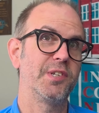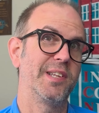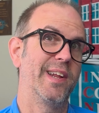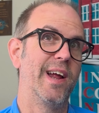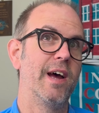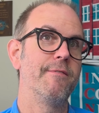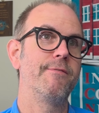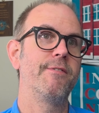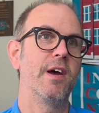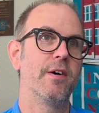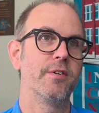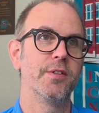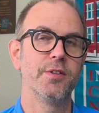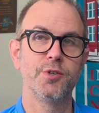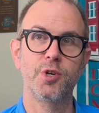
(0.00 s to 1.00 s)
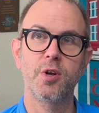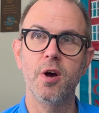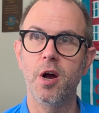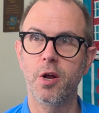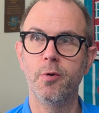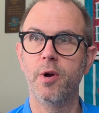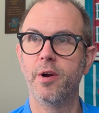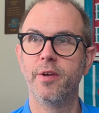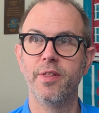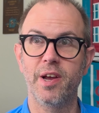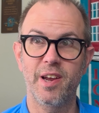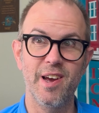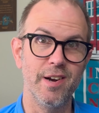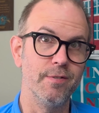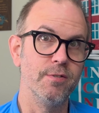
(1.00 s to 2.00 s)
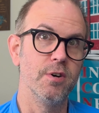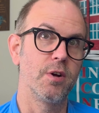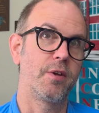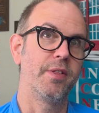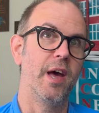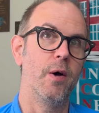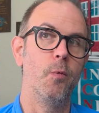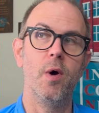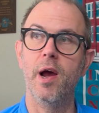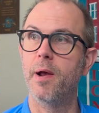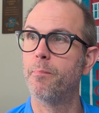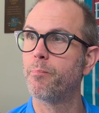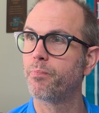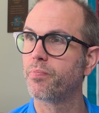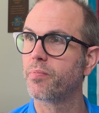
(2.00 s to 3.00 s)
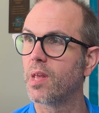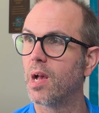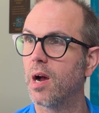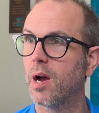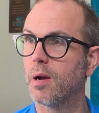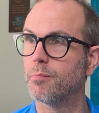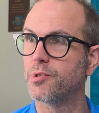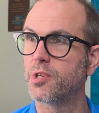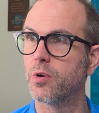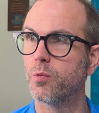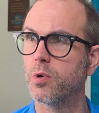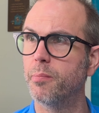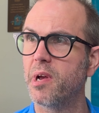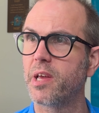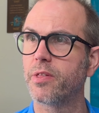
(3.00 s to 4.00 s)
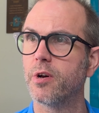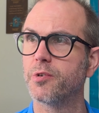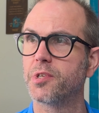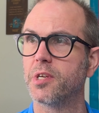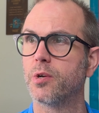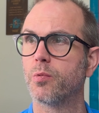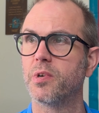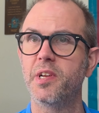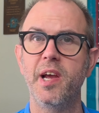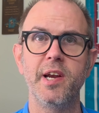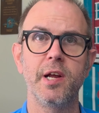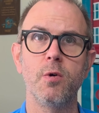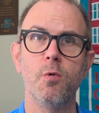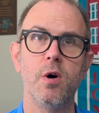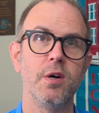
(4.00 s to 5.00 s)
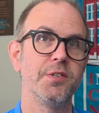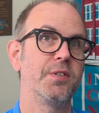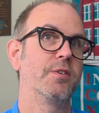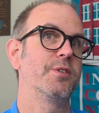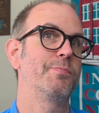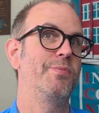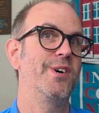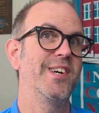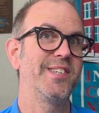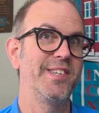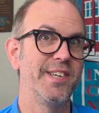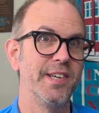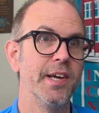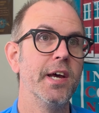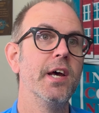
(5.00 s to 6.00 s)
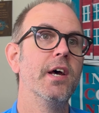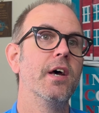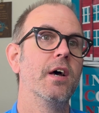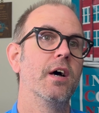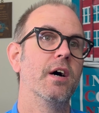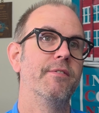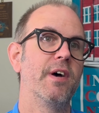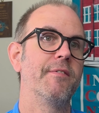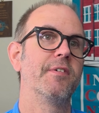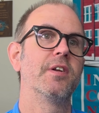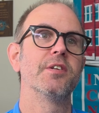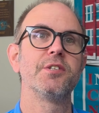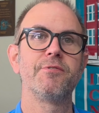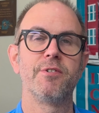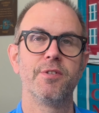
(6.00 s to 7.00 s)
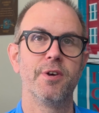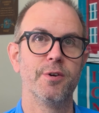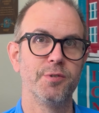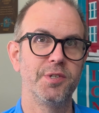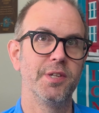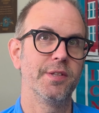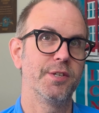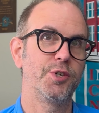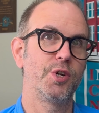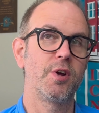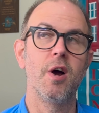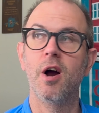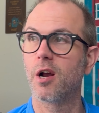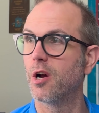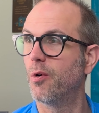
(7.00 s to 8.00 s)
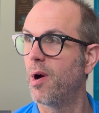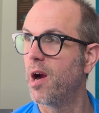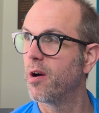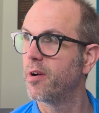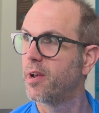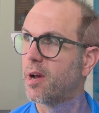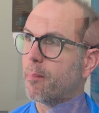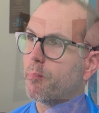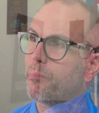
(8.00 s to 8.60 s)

that I've found in the Chicago area that kind of look that way. So we'll make those into retaining walls. There's plenty of evidence for those in the Chicago area.